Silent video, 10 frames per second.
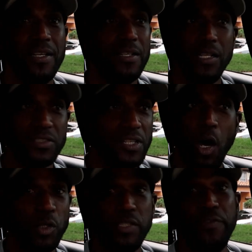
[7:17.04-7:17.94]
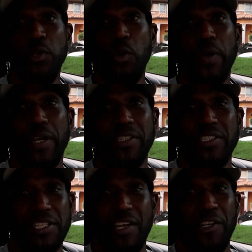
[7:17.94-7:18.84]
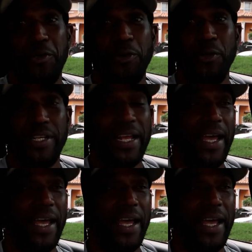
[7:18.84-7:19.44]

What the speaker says: just out of nowhere, just control it.